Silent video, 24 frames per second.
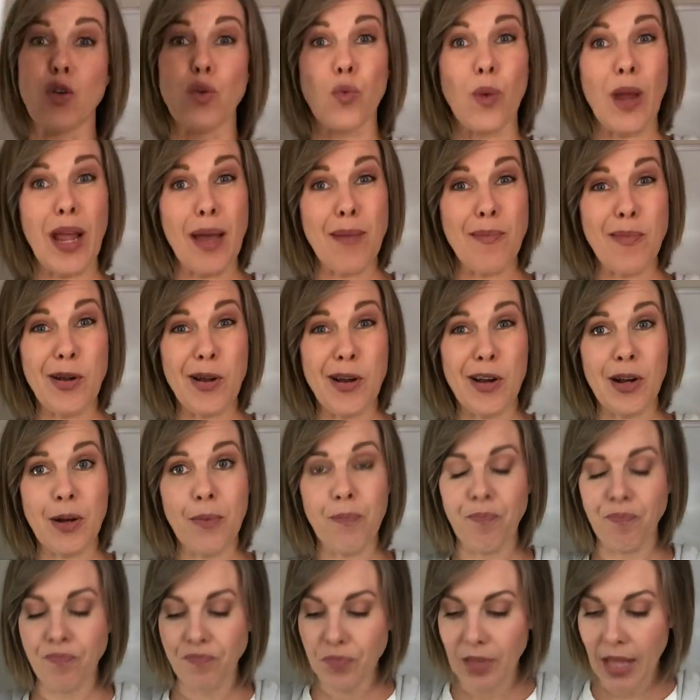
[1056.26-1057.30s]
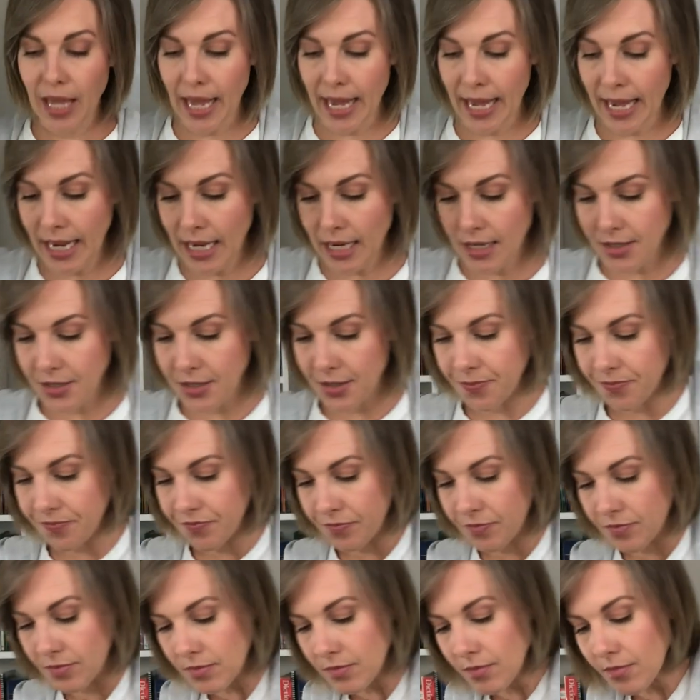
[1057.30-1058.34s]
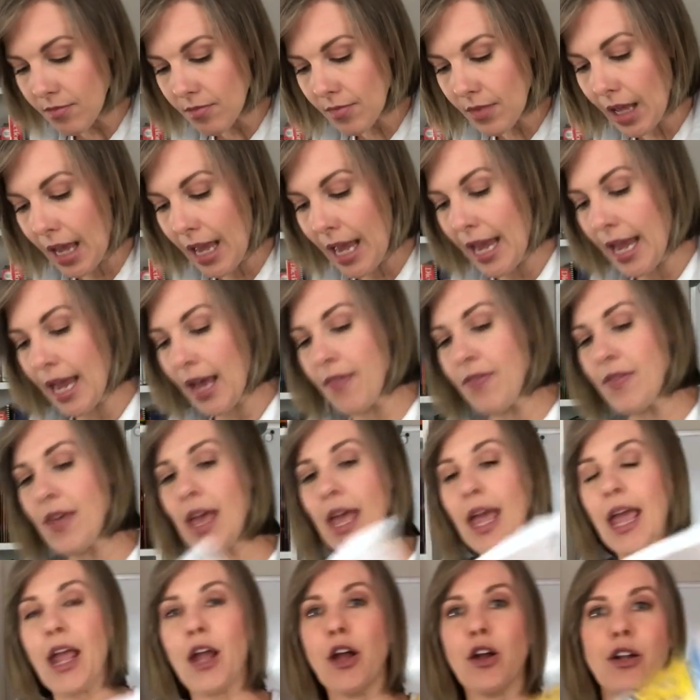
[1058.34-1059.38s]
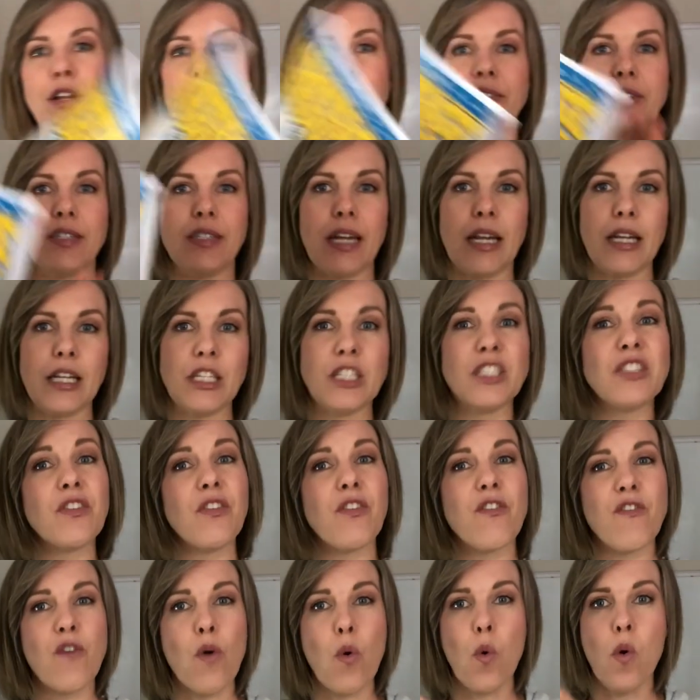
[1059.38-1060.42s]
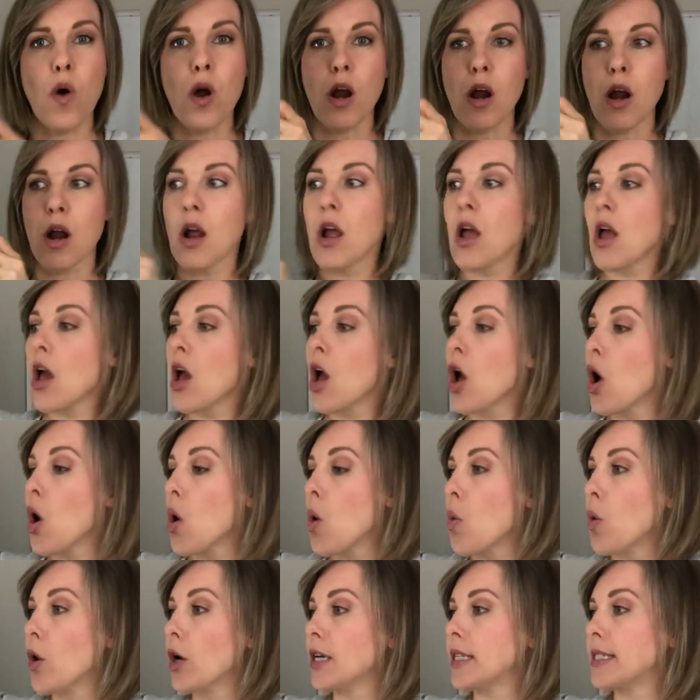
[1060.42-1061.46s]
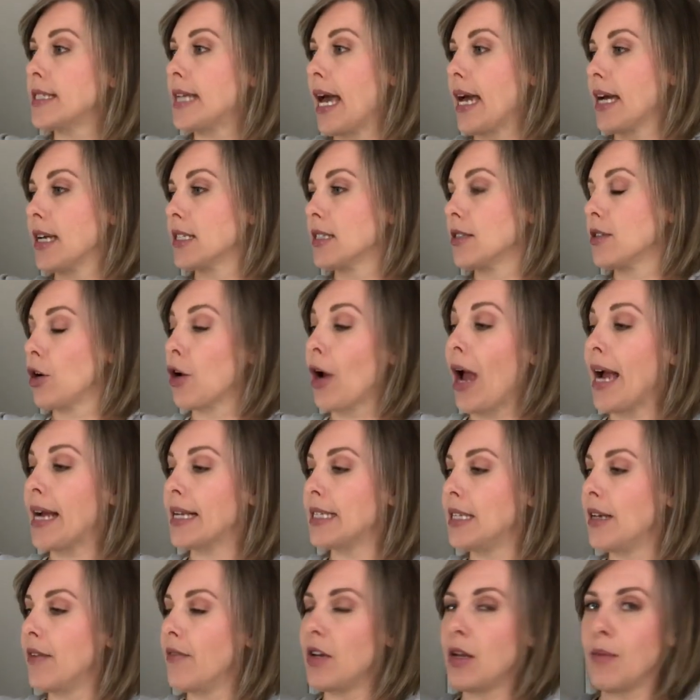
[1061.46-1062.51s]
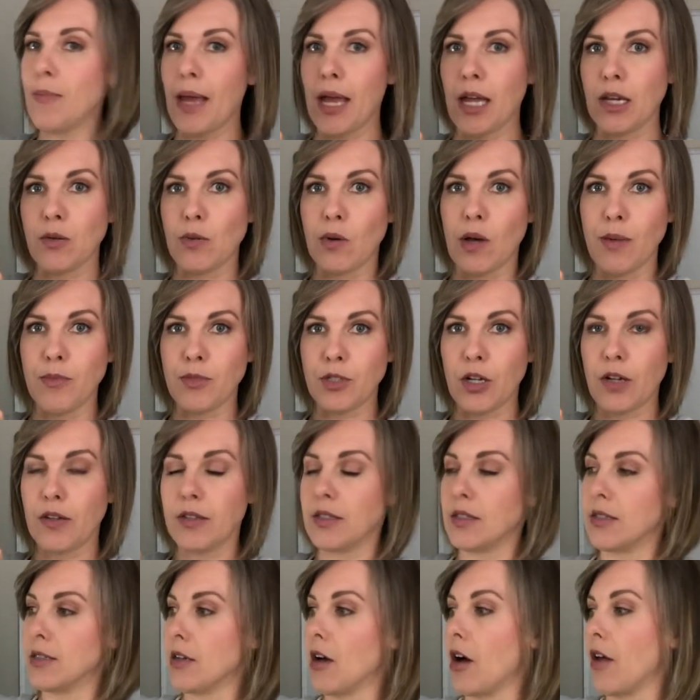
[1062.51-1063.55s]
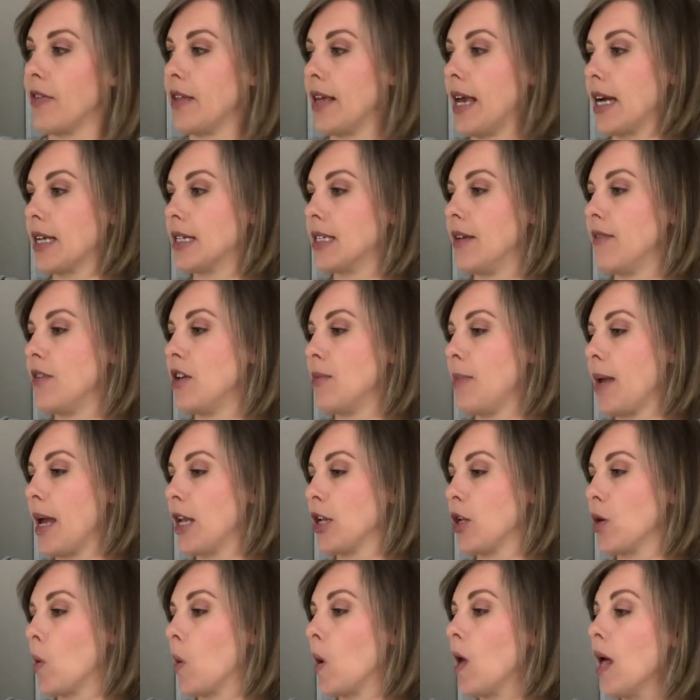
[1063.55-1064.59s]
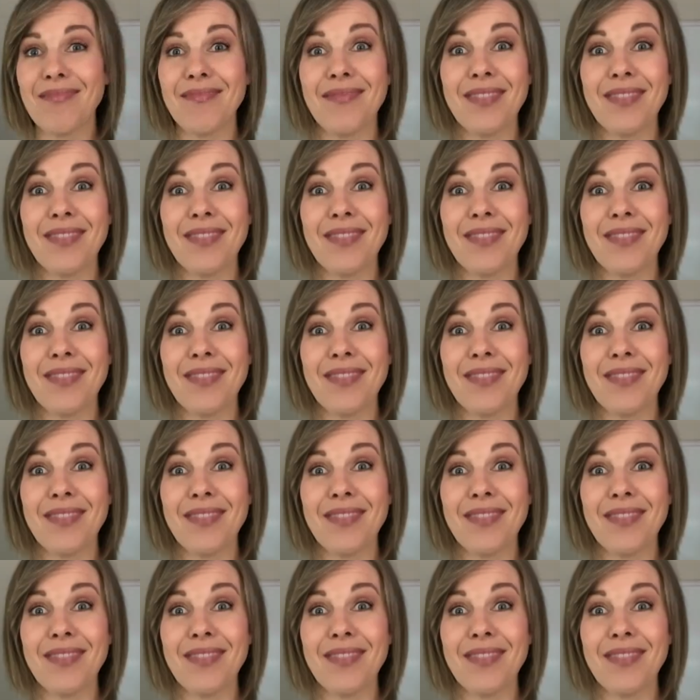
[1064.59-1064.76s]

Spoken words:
grammar 8, and the Heritage Studies 4 work text or activity manual. I'm sorry, this is called the activity manual.